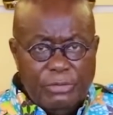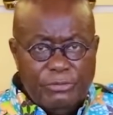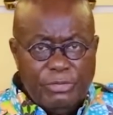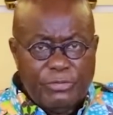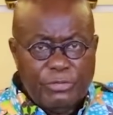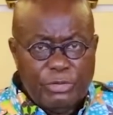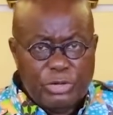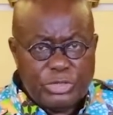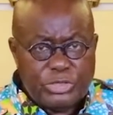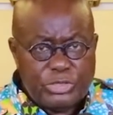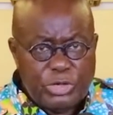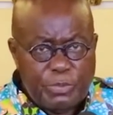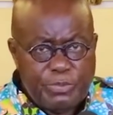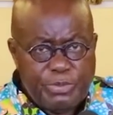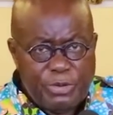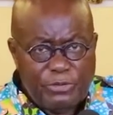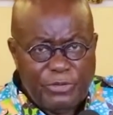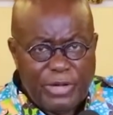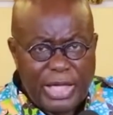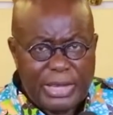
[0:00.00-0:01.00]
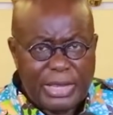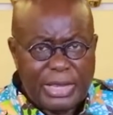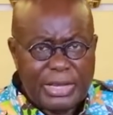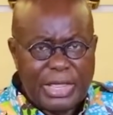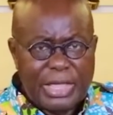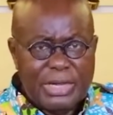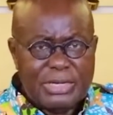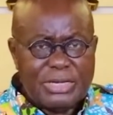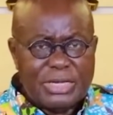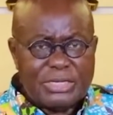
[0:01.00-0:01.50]
We've also
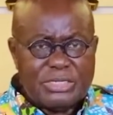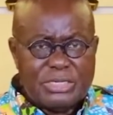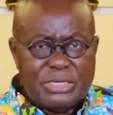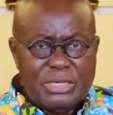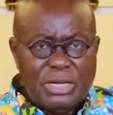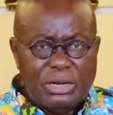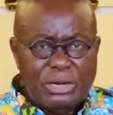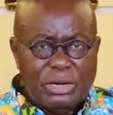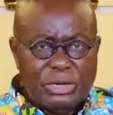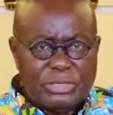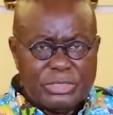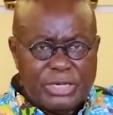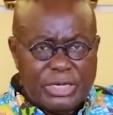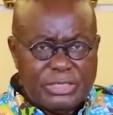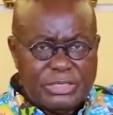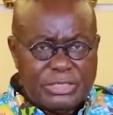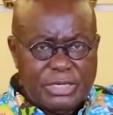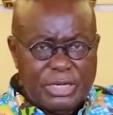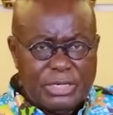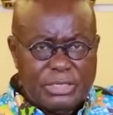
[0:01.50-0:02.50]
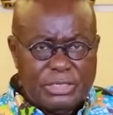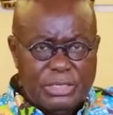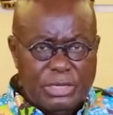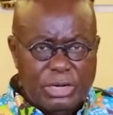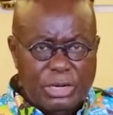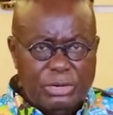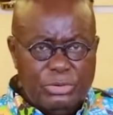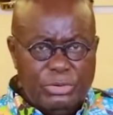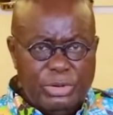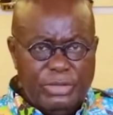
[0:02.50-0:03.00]
provided additional logistics,
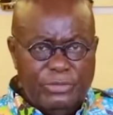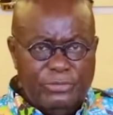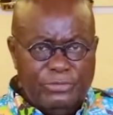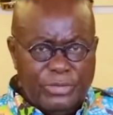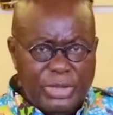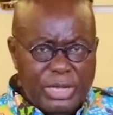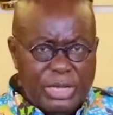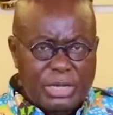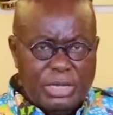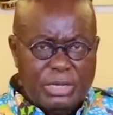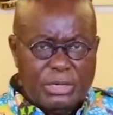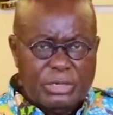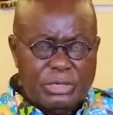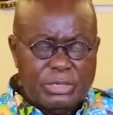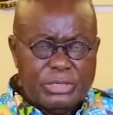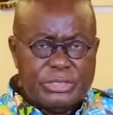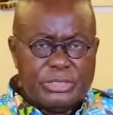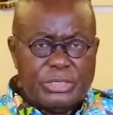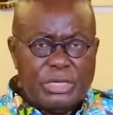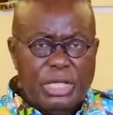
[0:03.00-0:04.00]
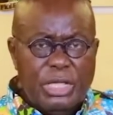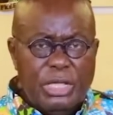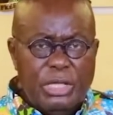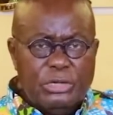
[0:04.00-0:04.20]
including vehicles,